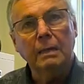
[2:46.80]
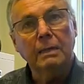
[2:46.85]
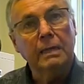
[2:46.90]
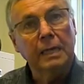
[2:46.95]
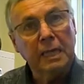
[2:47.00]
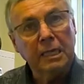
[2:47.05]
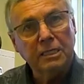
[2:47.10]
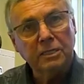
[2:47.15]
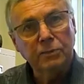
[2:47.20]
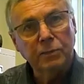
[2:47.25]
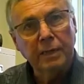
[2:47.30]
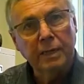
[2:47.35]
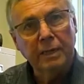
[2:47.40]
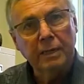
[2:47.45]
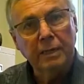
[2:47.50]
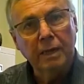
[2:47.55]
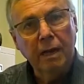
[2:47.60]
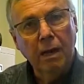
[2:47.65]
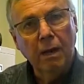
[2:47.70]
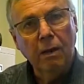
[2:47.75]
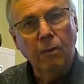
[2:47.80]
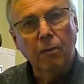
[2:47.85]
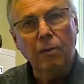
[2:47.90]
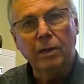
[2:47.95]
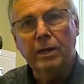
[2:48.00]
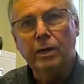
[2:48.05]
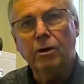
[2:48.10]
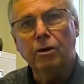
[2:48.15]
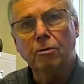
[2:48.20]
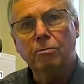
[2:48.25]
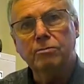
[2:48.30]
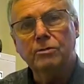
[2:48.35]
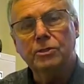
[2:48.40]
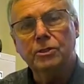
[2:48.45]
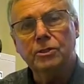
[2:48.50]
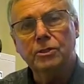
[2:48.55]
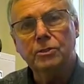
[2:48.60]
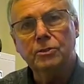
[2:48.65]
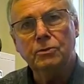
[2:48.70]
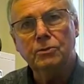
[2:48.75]
Next week, we hope
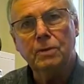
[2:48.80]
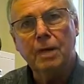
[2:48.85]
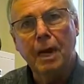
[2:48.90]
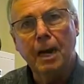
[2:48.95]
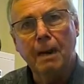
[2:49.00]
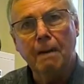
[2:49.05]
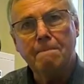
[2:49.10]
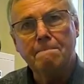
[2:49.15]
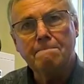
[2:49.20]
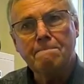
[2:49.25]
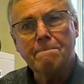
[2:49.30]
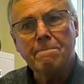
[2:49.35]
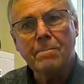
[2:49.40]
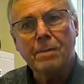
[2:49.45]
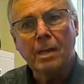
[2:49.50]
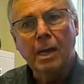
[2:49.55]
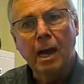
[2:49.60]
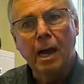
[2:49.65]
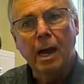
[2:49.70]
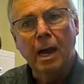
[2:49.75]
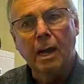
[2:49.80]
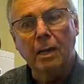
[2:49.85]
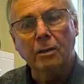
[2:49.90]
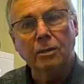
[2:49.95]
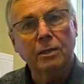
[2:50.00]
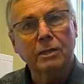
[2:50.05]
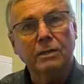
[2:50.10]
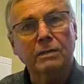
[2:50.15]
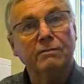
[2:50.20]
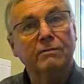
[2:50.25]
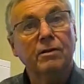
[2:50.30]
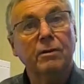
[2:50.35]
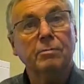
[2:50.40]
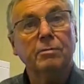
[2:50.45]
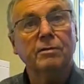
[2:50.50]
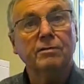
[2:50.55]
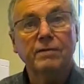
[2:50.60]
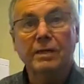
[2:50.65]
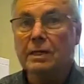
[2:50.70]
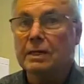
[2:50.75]
to look at the
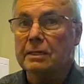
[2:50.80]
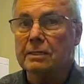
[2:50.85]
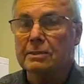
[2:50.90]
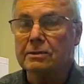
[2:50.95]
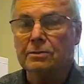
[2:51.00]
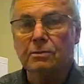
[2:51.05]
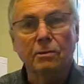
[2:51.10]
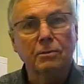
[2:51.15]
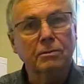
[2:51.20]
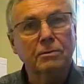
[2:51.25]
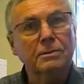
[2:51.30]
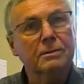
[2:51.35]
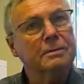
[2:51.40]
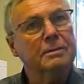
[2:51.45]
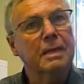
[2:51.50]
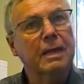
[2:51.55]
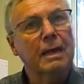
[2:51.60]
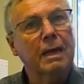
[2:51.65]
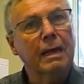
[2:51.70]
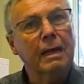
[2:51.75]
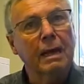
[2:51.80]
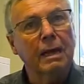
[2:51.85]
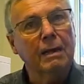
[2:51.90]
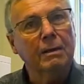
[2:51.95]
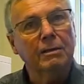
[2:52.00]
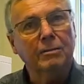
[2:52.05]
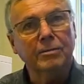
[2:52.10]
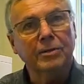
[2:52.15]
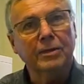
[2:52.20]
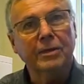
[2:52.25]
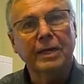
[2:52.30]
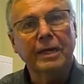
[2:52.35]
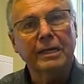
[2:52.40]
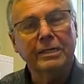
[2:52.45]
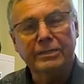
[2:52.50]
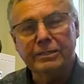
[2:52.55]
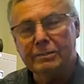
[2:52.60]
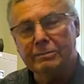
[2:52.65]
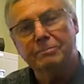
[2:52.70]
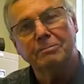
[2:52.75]
verbal villains, those
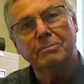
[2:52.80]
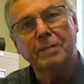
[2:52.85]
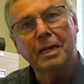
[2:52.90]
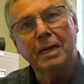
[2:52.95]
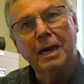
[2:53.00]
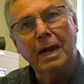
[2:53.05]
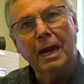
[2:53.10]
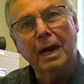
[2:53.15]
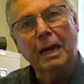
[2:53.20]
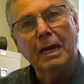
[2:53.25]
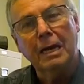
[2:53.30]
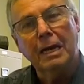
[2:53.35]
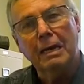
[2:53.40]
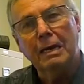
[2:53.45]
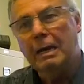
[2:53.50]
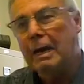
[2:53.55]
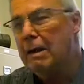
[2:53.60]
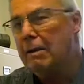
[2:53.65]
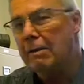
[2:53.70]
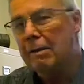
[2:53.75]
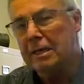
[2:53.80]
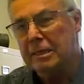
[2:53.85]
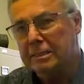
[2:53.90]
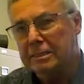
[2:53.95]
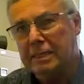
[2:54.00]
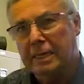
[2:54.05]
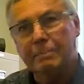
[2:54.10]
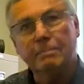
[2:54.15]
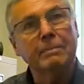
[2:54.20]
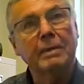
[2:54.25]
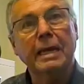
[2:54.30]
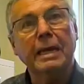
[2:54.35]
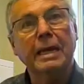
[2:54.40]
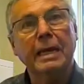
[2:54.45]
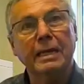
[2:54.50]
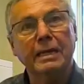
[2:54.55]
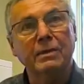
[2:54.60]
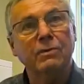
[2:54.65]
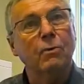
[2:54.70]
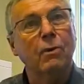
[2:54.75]
communication areas that may
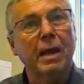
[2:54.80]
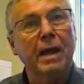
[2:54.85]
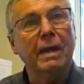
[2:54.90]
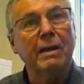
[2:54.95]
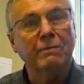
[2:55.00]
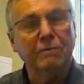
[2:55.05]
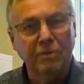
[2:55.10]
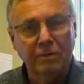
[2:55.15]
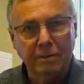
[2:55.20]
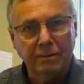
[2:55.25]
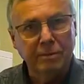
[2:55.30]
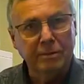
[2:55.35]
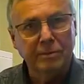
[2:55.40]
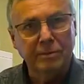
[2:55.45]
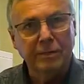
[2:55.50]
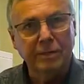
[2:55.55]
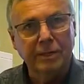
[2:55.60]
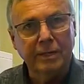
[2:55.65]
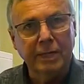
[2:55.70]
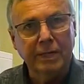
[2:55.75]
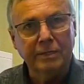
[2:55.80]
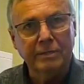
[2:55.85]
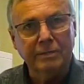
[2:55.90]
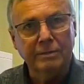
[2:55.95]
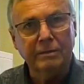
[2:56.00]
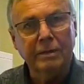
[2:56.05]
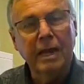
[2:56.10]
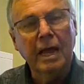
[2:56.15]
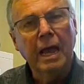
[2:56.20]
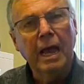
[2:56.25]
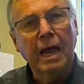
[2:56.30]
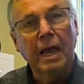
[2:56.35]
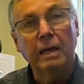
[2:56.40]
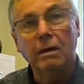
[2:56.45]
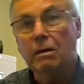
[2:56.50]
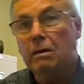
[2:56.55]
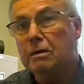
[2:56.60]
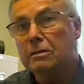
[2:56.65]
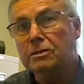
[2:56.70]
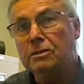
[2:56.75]
get in the way of good communication, and
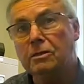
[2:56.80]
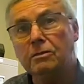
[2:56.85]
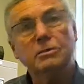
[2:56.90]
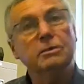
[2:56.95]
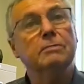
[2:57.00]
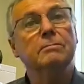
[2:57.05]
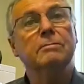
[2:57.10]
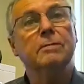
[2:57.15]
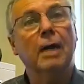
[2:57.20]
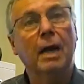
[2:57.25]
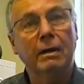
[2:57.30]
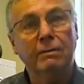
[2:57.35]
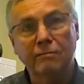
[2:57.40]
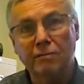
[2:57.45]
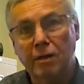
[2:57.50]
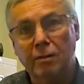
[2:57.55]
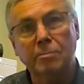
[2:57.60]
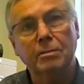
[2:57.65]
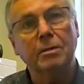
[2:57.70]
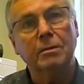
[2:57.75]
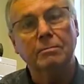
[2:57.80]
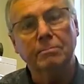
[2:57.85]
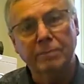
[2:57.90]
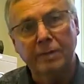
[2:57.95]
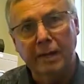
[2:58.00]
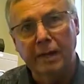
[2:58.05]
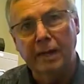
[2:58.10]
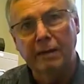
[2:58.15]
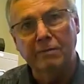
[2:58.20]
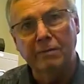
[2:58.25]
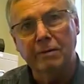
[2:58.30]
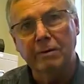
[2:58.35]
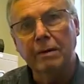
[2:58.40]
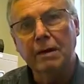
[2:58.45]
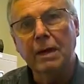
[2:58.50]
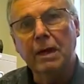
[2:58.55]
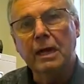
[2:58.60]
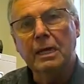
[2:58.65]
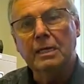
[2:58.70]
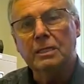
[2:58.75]
also some nonverbal behavior.
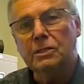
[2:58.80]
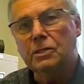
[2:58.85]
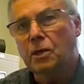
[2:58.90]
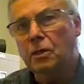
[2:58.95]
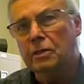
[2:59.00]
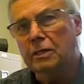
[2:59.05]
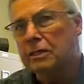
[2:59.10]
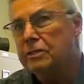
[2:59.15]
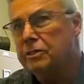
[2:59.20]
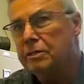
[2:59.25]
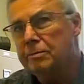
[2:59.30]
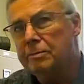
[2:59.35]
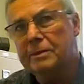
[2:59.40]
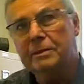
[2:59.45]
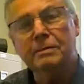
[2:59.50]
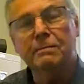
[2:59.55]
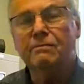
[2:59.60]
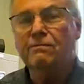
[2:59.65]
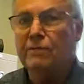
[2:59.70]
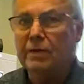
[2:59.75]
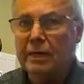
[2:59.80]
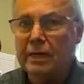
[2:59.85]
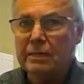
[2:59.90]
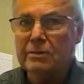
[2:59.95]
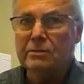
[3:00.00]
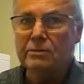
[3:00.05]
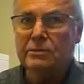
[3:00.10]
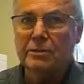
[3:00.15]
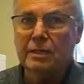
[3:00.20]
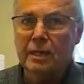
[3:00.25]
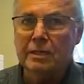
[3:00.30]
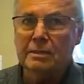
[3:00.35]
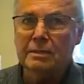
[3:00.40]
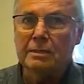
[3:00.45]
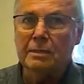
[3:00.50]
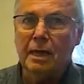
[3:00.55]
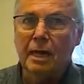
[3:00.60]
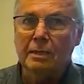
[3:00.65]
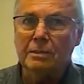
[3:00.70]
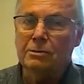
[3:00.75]
So there should be some fun exercises
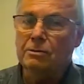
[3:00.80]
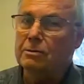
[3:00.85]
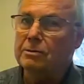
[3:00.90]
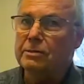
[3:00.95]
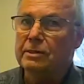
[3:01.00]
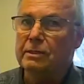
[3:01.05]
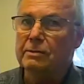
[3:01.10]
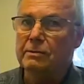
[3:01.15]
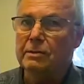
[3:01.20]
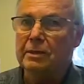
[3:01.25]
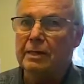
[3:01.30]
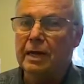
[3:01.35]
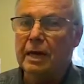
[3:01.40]
associated with